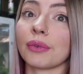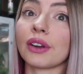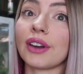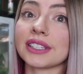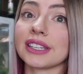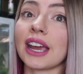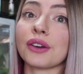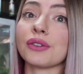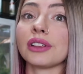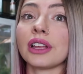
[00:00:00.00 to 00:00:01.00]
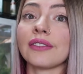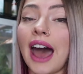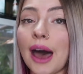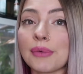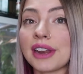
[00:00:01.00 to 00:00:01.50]
crested gecko to live a
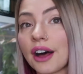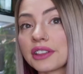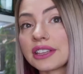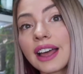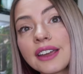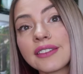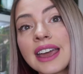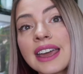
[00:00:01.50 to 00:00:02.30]
happy and healthy life